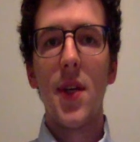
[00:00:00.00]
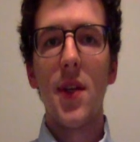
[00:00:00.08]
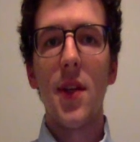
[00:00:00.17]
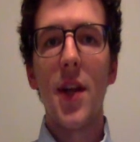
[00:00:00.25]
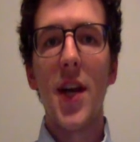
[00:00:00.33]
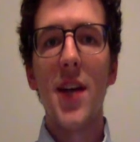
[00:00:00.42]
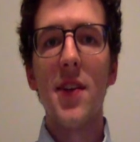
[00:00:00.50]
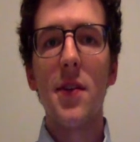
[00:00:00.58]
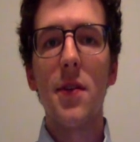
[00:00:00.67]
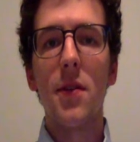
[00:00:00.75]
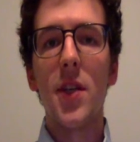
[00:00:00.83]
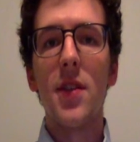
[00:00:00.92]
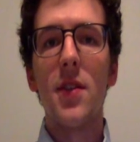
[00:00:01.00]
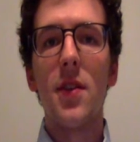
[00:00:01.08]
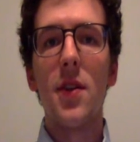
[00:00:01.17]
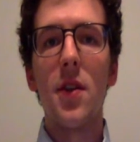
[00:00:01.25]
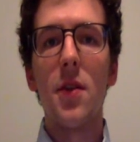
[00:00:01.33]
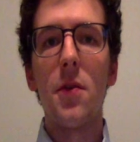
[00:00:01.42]
The last threat to
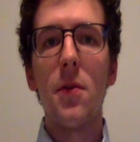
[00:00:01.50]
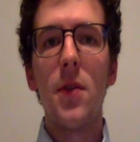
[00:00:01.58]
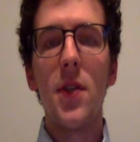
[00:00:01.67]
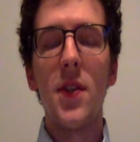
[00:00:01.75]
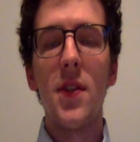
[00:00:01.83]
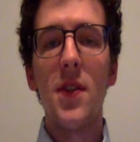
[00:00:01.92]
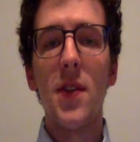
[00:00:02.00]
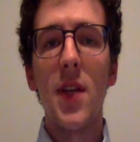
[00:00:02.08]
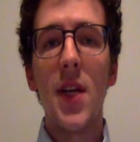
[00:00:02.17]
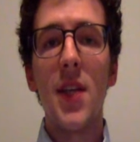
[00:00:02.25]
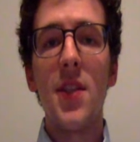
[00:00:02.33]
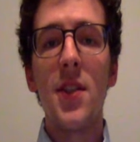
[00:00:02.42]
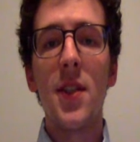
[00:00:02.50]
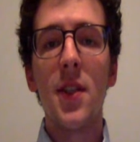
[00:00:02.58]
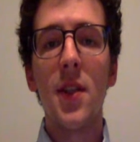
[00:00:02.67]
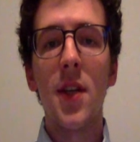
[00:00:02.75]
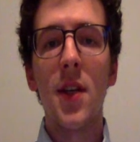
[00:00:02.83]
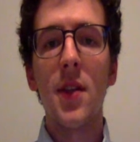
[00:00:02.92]
the Oakwood is an aging
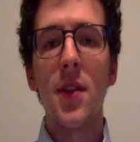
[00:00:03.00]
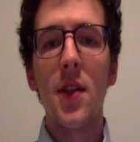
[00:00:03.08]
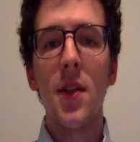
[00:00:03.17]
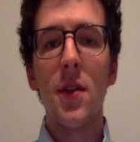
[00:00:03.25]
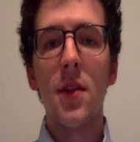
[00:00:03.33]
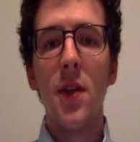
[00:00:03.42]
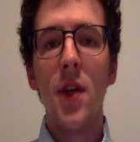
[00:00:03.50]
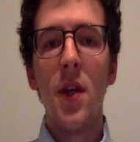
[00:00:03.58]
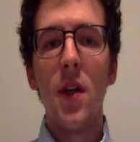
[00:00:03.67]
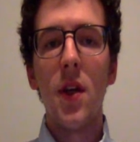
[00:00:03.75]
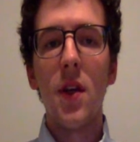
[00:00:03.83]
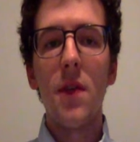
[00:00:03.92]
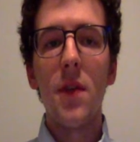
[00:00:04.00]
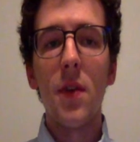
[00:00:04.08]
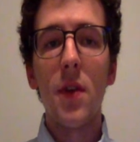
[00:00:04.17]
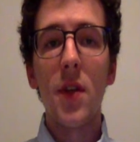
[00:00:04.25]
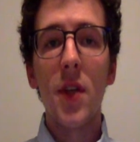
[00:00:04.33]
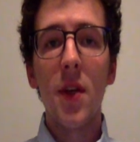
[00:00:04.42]
clientele. If you
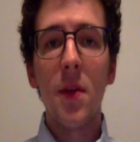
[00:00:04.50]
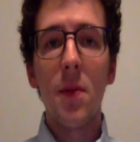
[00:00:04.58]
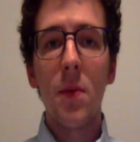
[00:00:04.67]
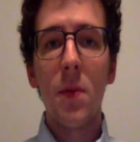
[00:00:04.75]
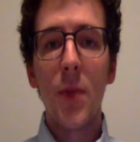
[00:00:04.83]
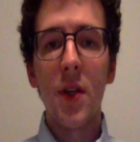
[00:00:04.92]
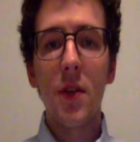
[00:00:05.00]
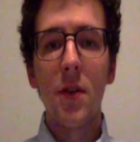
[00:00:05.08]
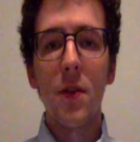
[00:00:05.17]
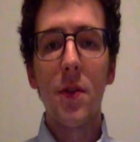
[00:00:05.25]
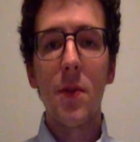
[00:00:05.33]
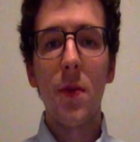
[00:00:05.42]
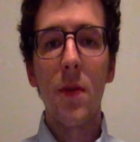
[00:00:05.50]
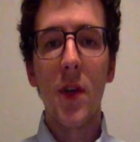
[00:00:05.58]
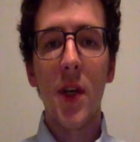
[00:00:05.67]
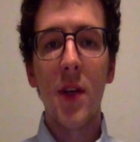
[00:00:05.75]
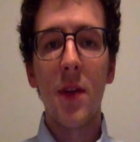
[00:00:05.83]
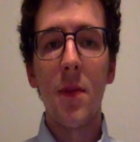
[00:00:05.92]
look at pictures
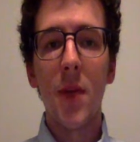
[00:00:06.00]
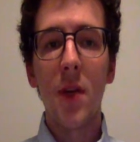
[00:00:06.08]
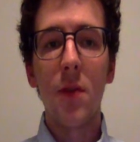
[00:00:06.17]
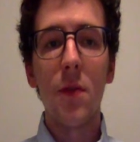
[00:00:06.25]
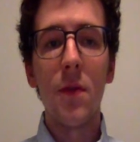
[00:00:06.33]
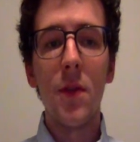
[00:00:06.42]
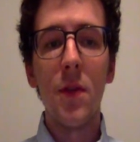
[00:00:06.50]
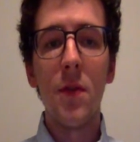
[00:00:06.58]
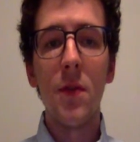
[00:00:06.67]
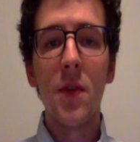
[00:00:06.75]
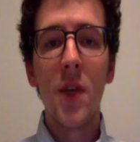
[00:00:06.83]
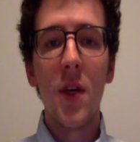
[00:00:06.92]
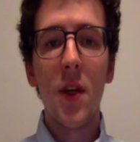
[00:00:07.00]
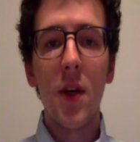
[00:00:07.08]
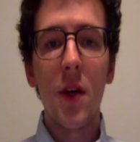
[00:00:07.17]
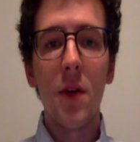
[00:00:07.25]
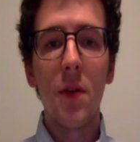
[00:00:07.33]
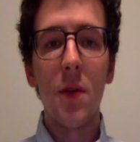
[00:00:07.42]
provided by the reviews,
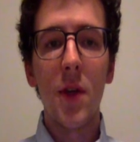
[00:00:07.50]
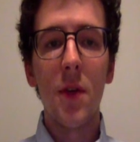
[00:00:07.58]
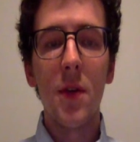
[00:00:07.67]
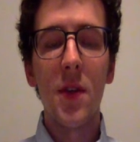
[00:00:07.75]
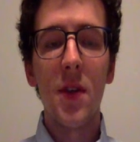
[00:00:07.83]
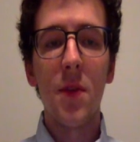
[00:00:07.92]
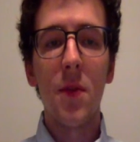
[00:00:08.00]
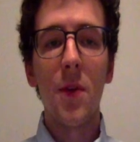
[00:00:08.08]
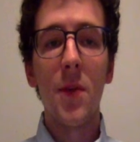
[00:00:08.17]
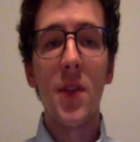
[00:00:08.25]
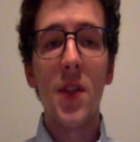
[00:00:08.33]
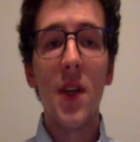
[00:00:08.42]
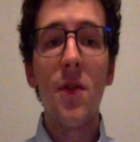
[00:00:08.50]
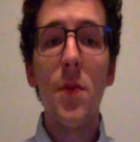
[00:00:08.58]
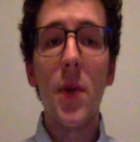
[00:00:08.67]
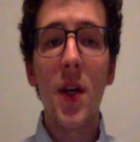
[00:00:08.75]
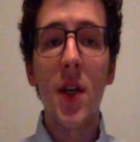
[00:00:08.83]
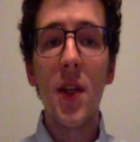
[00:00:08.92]
you'll notice that pretty much
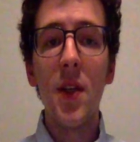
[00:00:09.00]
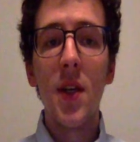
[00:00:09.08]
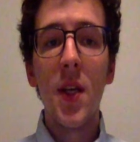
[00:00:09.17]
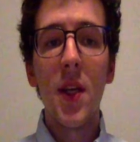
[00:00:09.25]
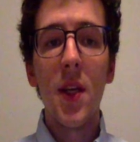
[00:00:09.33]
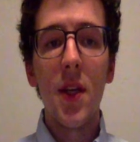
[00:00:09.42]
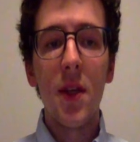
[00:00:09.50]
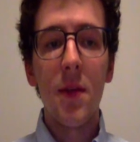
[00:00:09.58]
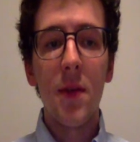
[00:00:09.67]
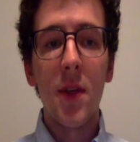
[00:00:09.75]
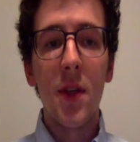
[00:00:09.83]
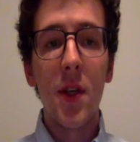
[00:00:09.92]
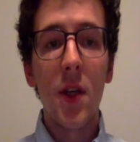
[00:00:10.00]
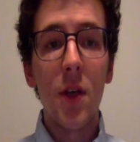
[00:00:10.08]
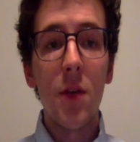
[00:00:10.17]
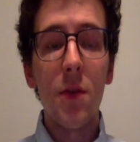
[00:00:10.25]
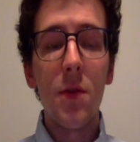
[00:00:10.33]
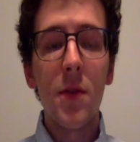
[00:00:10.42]
everybody that
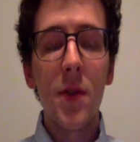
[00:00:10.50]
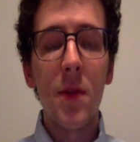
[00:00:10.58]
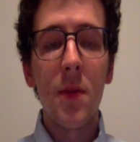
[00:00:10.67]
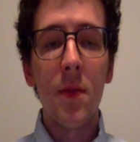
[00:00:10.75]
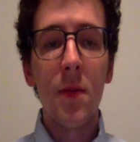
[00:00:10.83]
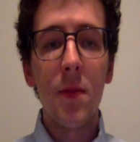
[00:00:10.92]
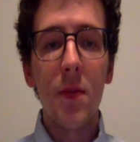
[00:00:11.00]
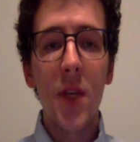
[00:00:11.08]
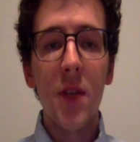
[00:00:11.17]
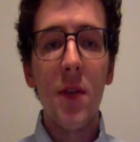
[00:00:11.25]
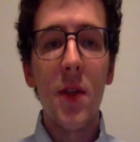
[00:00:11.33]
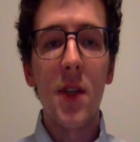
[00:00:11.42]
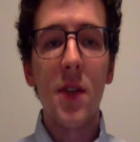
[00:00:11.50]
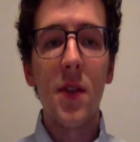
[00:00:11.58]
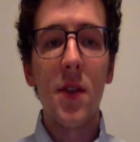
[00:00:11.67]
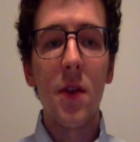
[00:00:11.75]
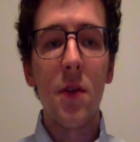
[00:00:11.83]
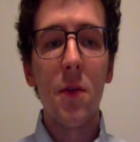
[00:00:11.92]
goes and patronizes
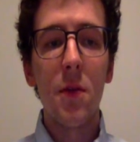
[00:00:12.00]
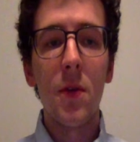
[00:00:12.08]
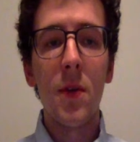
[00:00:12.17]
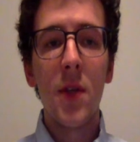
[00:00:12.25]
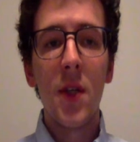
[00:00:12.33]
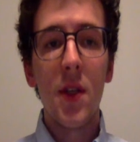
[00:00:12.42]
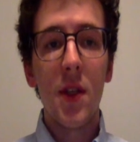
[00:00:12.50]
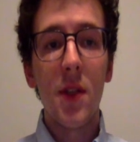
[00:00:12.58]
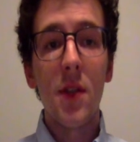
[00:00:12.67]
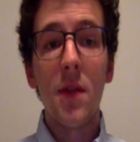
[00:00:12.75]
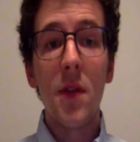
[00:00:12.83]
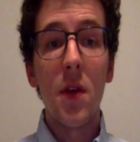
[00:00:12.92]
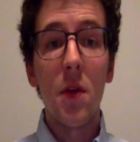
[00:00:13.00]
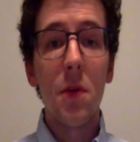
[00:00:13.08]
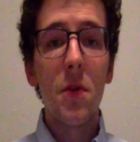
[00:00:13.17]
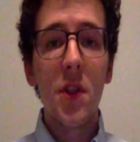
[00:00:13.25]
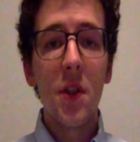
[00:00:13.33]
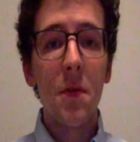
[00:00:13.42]
the Oakwood is of the
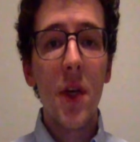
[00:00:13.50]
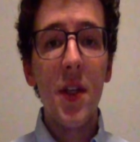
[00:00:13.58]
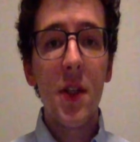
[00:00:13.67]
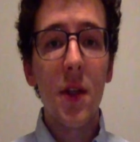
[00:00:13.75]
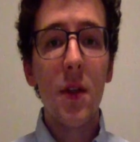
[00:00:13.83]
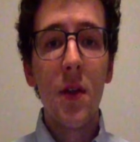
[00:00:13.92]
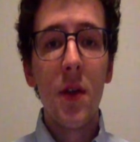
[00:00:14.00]
older generation.